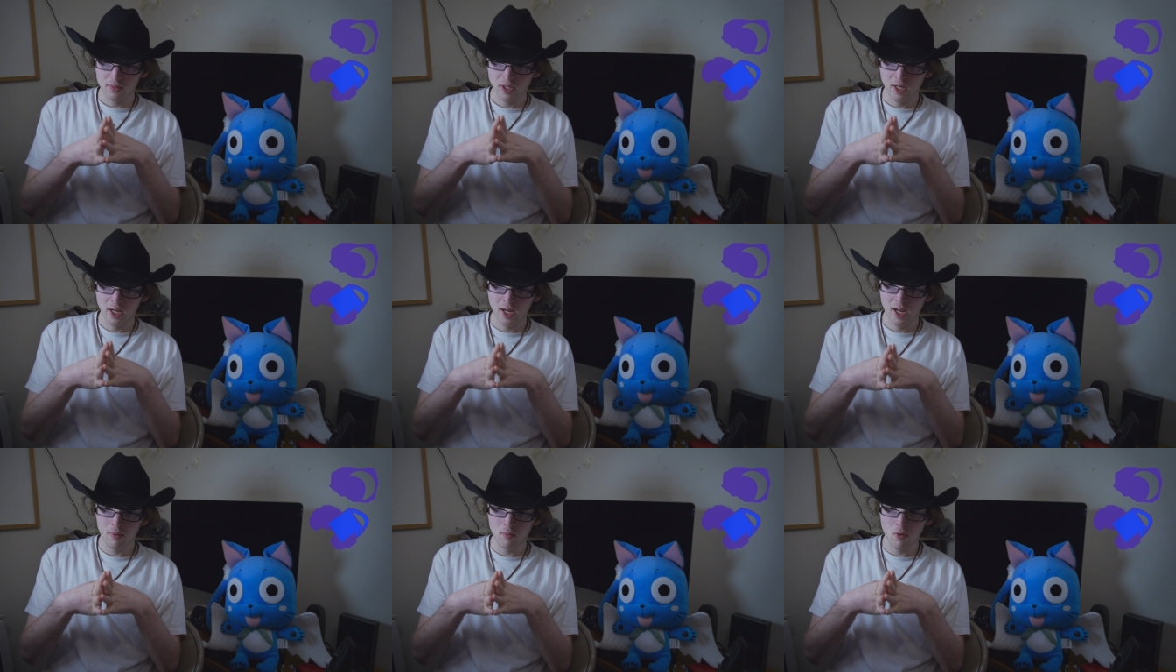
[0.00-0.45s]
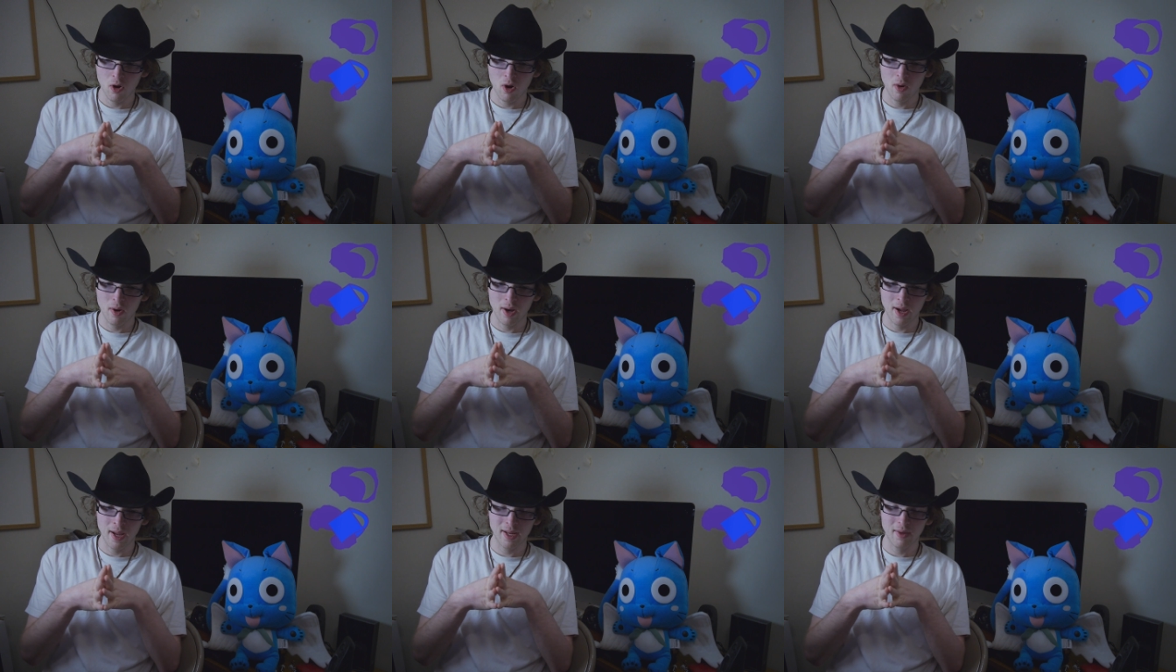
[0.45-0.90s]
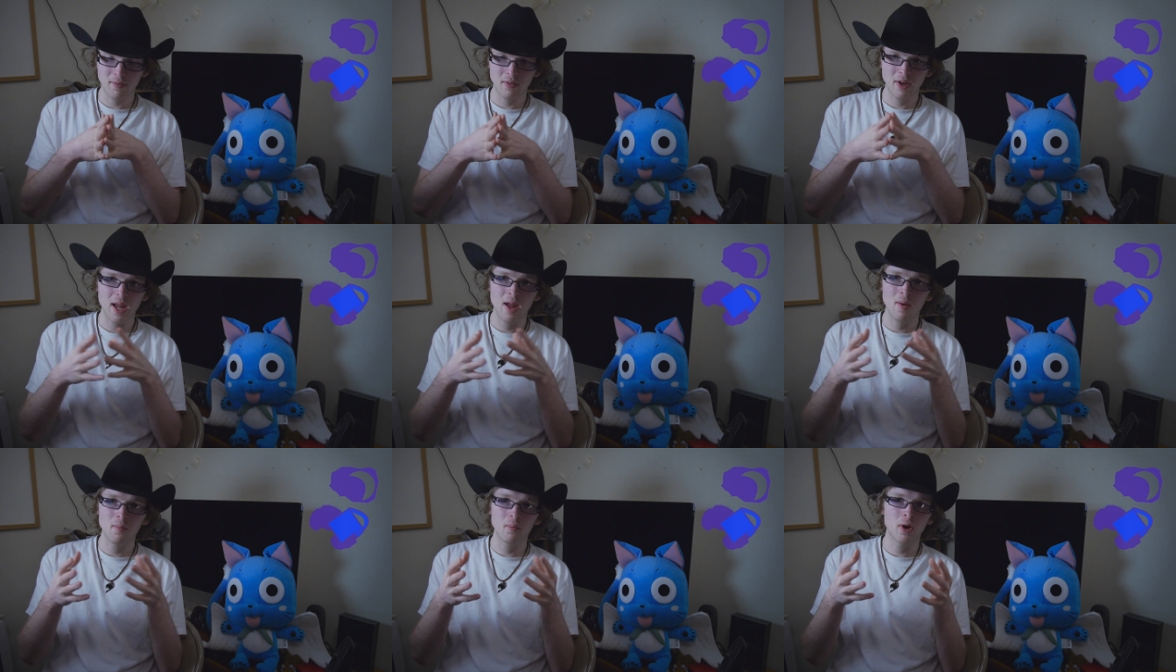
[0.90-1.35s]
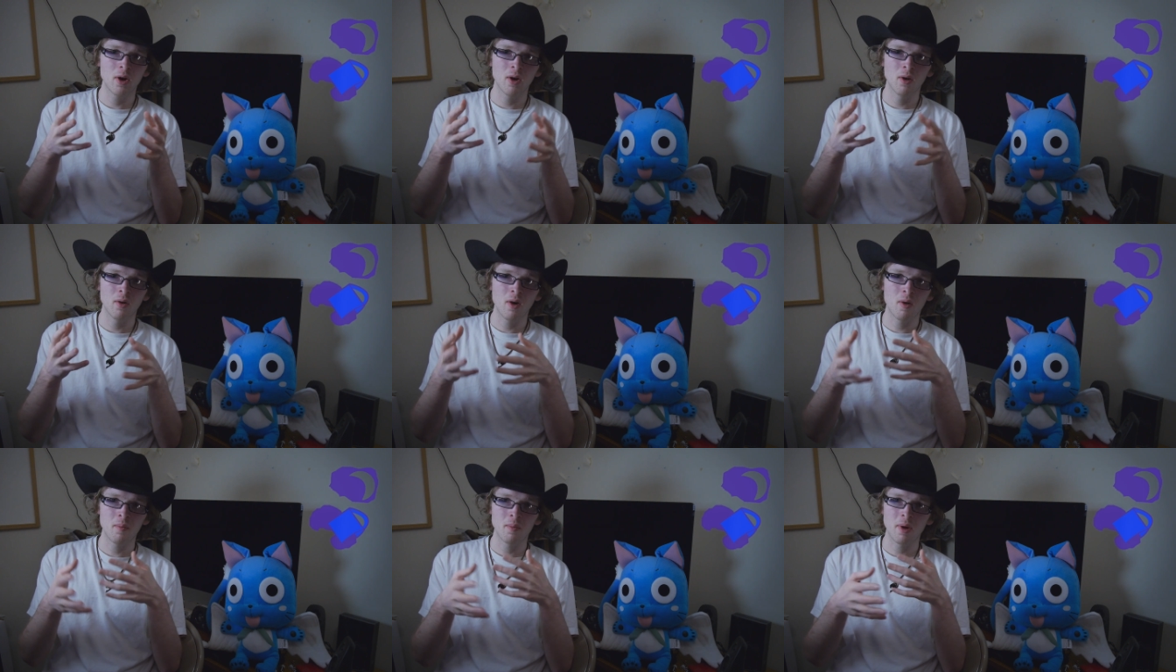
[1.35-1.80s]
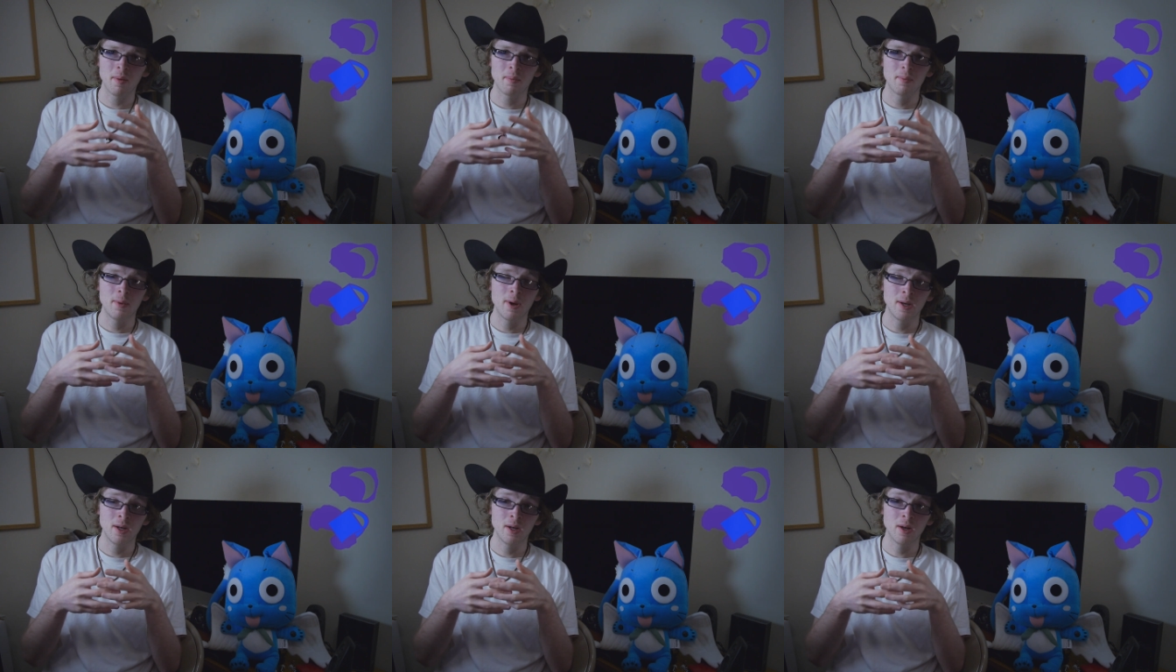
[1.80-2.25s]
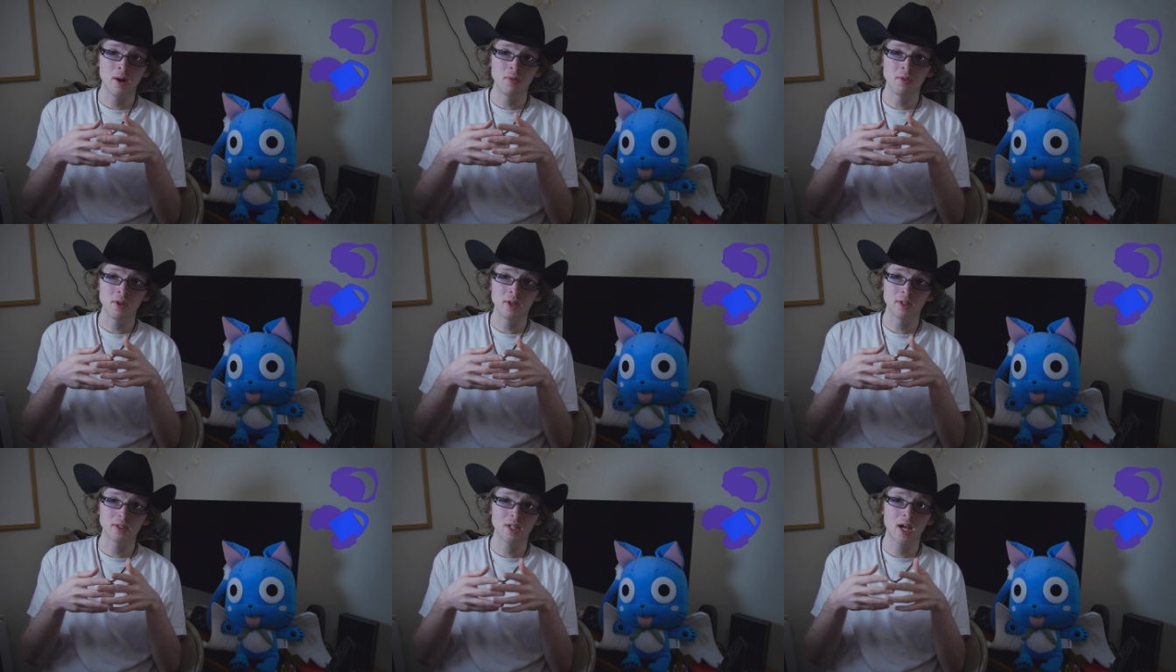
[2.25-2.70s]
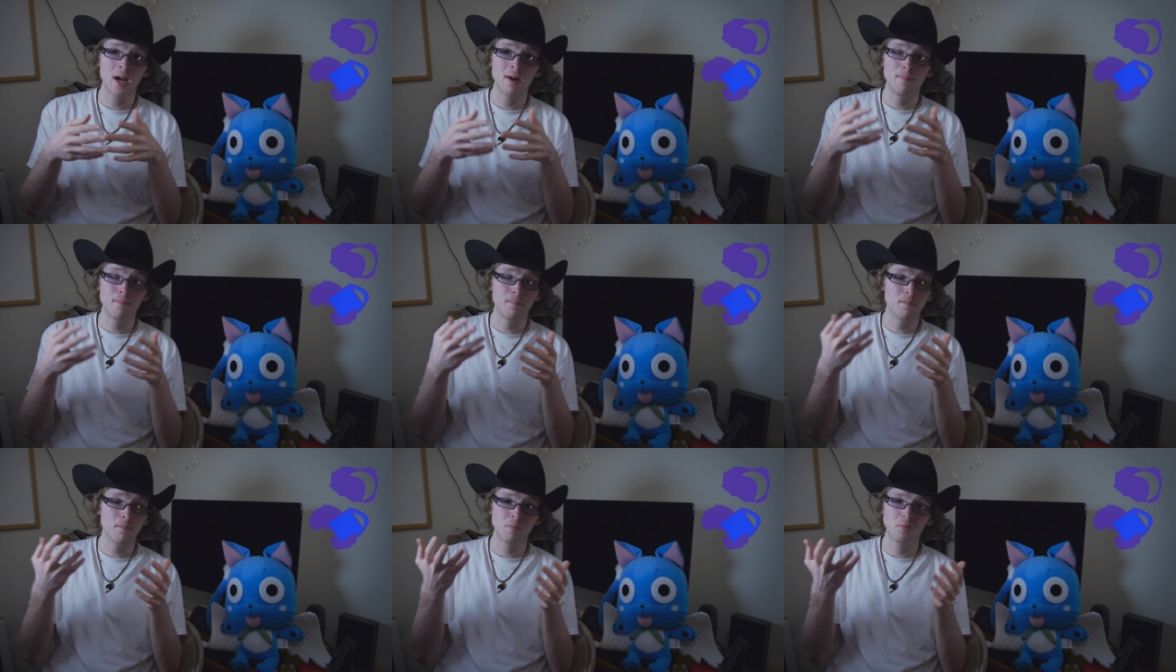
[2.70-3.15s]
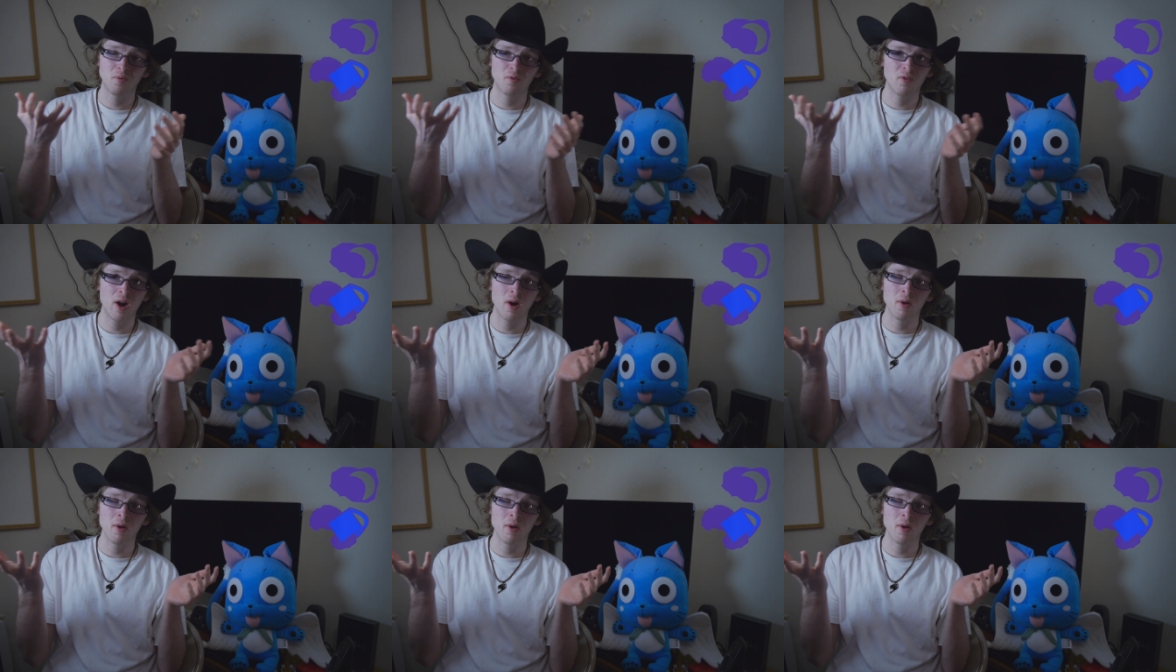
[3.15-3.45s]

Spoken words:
And well, like, if you can't figure out my opinion on this, I'm